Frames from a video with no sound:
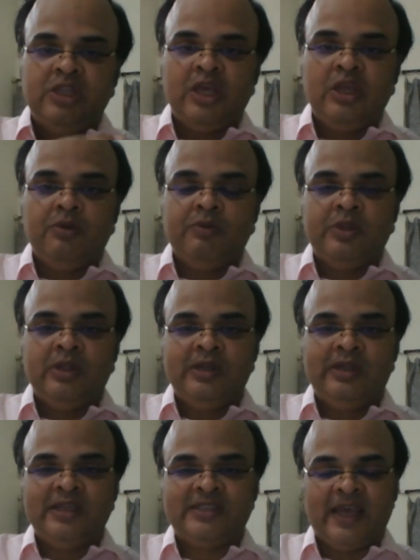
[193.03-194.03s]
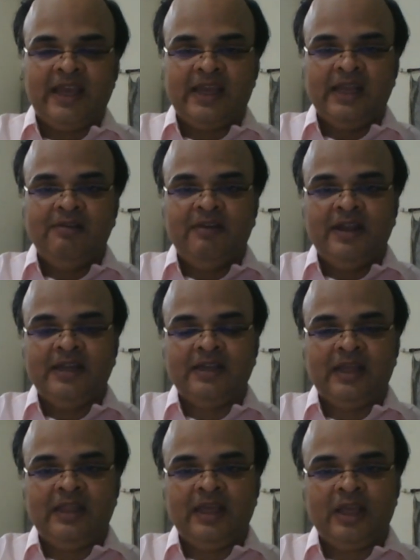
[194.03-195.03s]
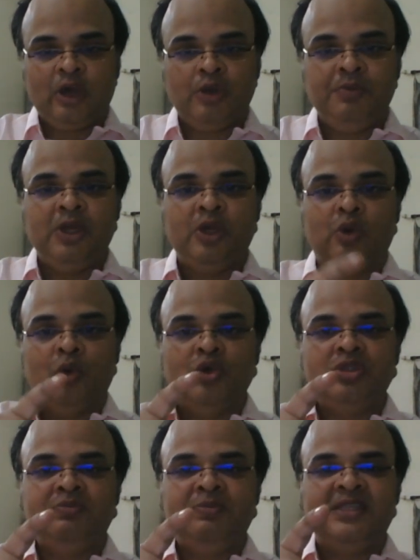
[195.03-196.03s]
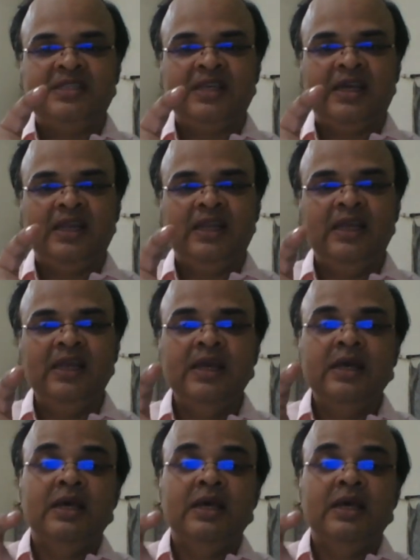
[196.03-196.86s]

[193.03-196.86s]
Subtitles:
the cycle when the economy grows, basically